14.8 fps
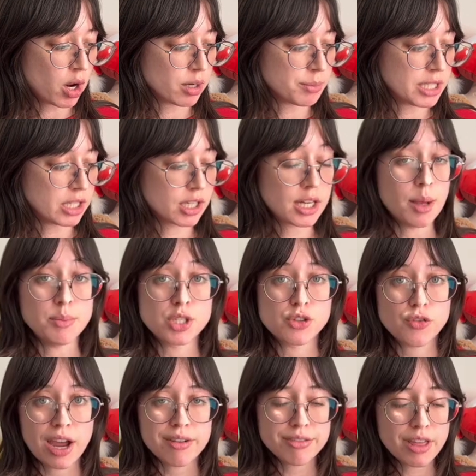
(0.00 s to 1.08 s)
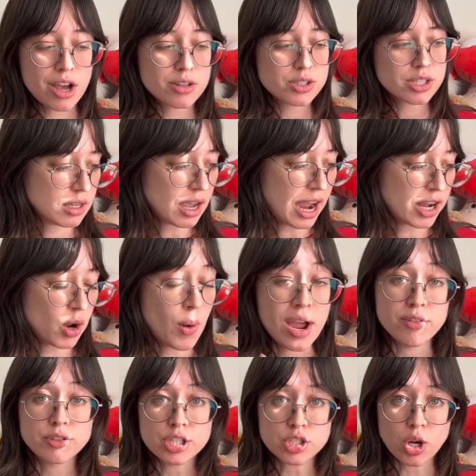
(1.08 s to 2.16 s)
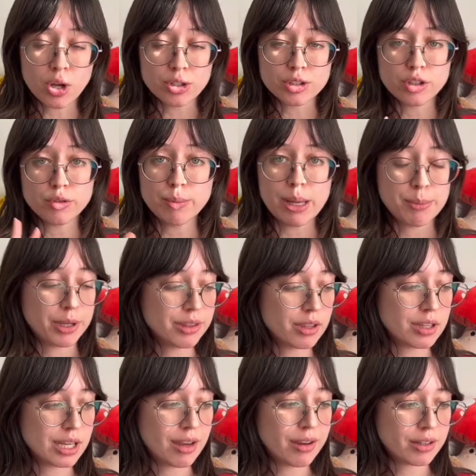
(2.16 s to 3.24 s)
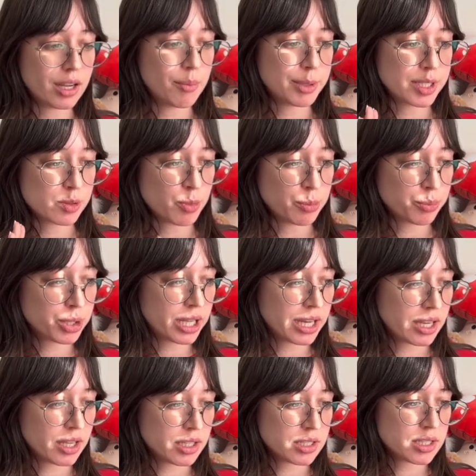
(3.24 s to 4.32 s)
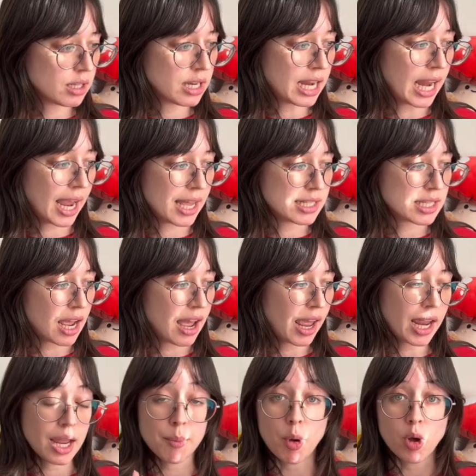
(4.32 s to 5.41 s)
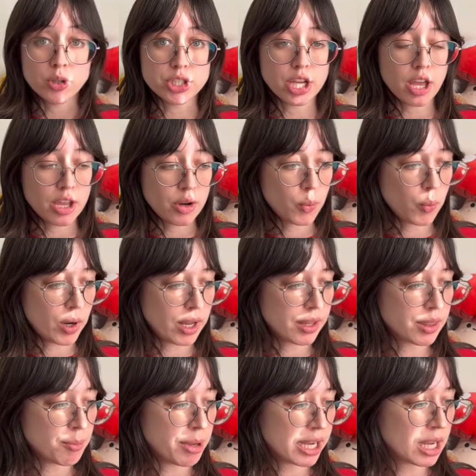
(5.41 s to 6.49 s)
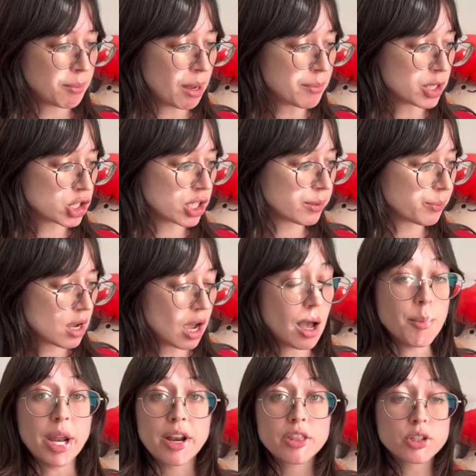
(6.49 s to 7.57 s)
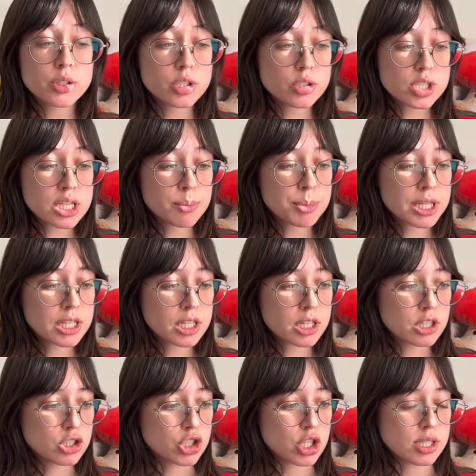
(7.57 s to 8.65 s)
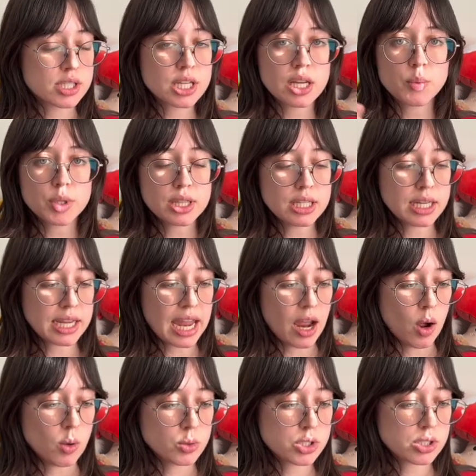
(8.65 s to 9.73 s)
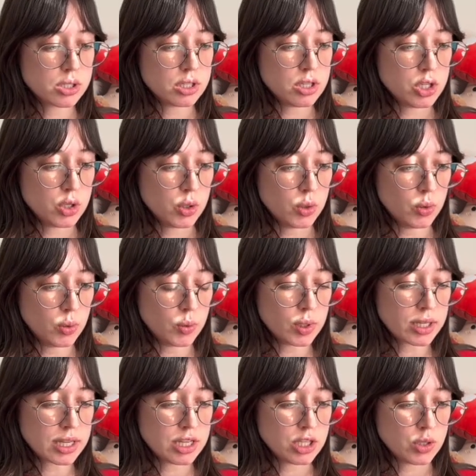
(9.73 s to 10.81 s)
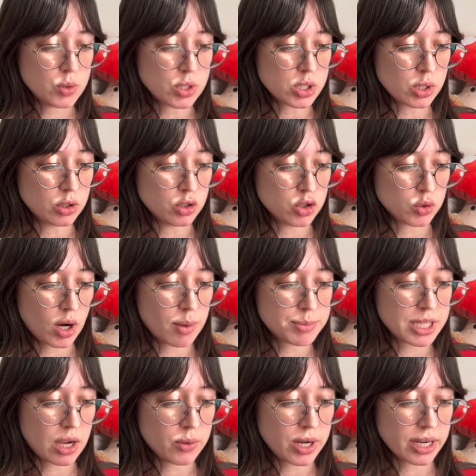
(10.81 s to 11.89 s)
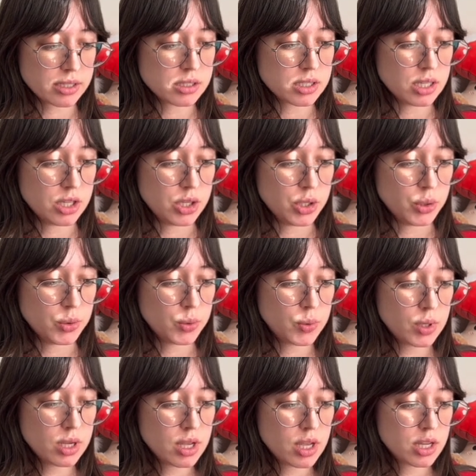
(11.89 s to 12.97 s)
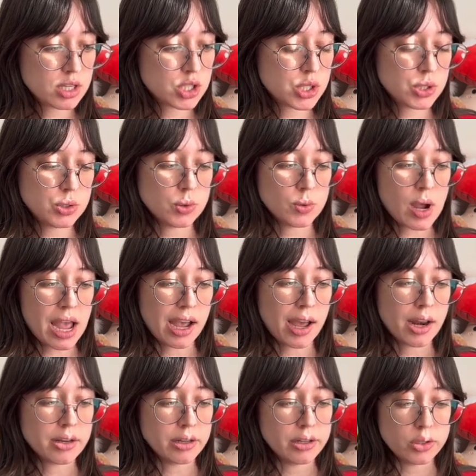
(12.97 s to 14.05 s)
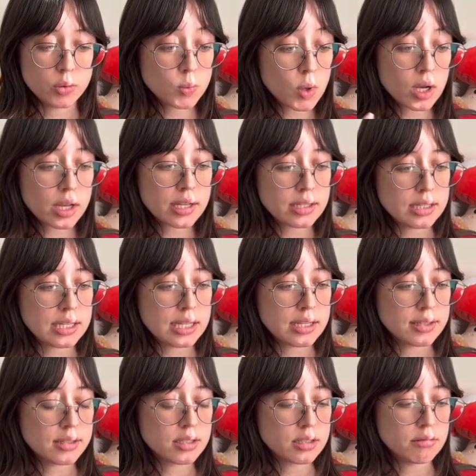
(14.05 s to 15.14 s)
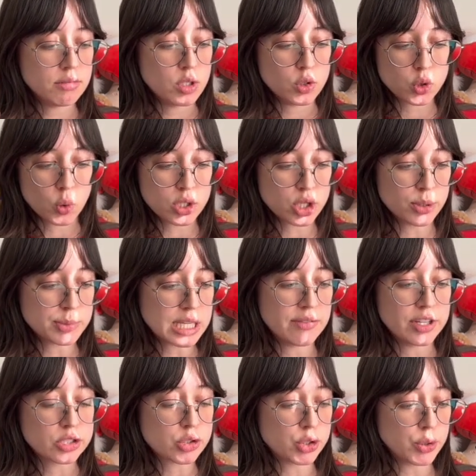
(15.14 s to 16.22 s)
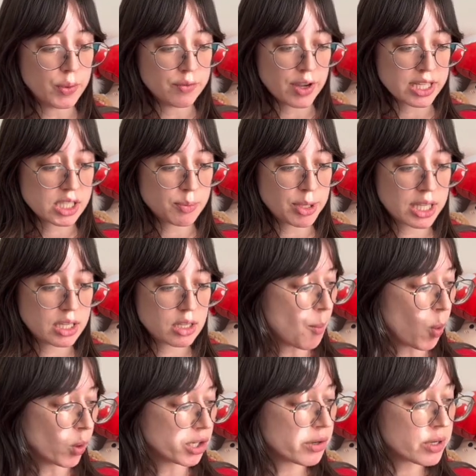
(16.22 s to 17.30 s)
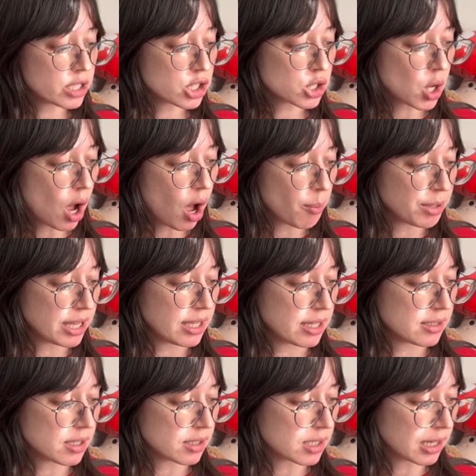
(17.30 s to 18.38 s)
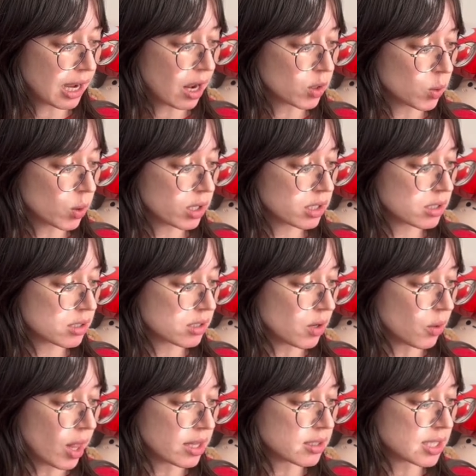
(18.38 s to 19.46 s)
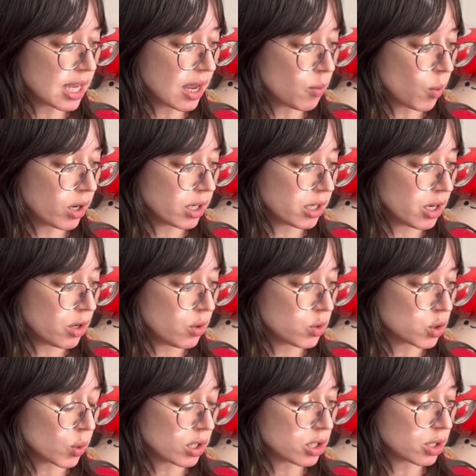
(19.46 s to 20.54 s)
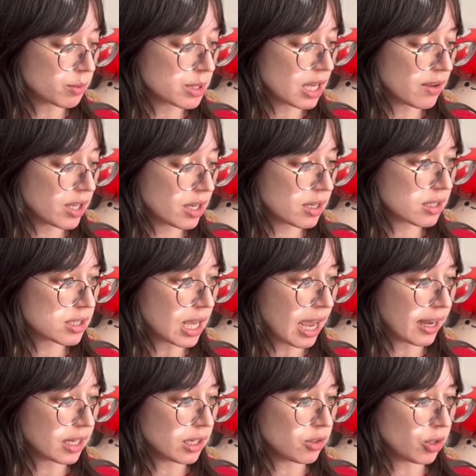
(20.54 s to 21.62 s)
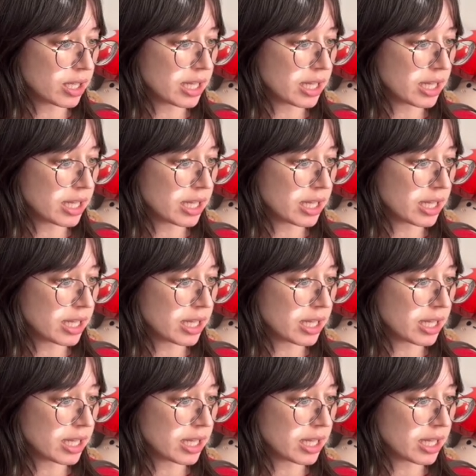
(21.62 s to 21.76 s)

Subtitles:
here comes to 5,000. I know every dollar of my monthly income has been planned, and I am all done with making my budget. Another little tip here, just like with the accounts, you can use the little drop down next to new to add a new want, need, new short-term savings, or new investment, or you can just copy the existing categories. So let's say I wanted a new short-term savings. I could click